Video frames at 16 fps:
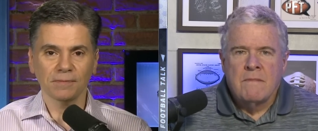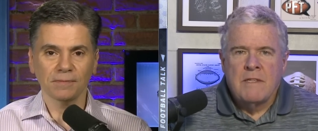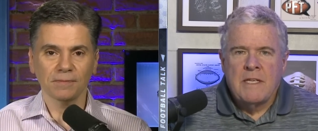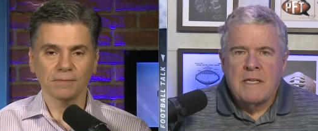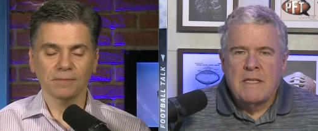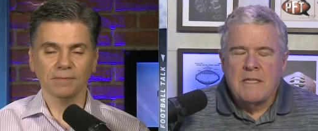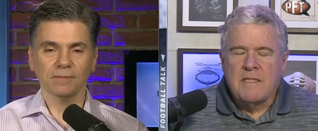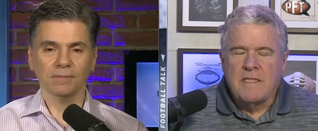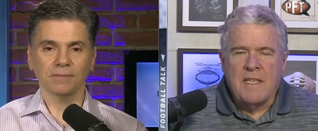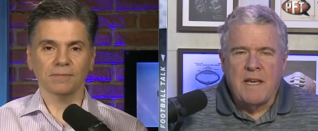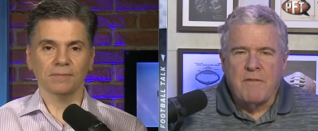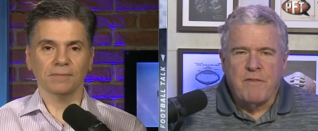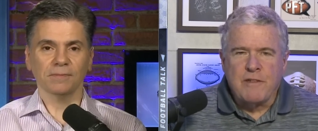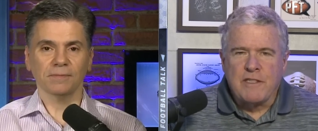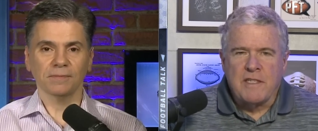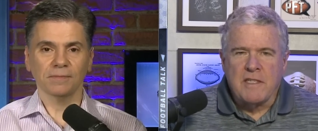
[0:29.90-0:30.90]
Speaker 1: the San
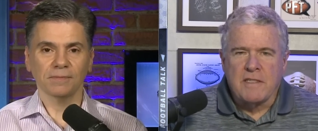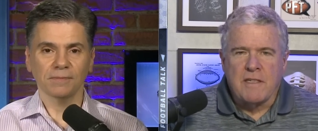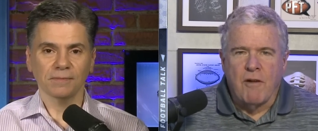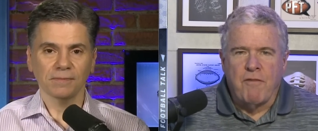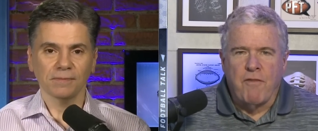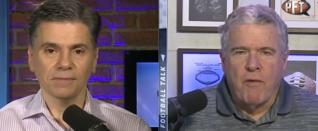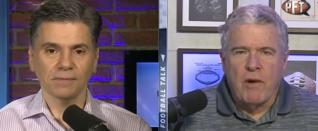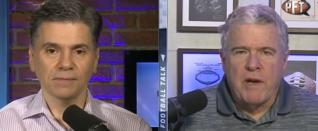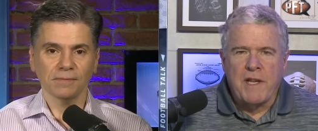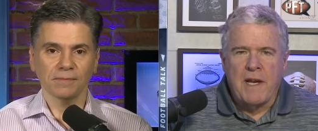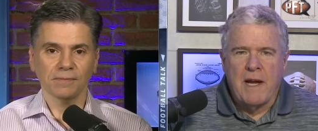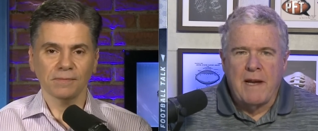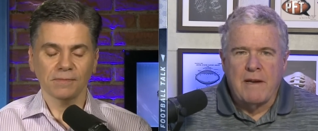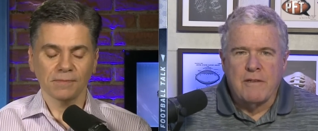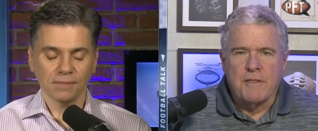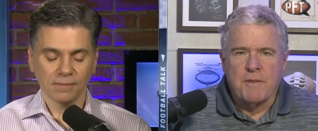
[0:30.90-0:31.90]
Francisco
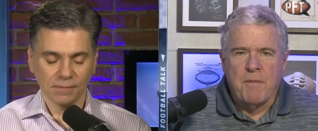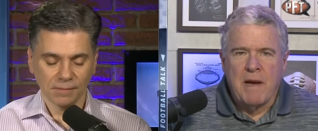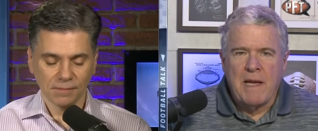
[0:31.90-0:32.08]
49ers, Mike,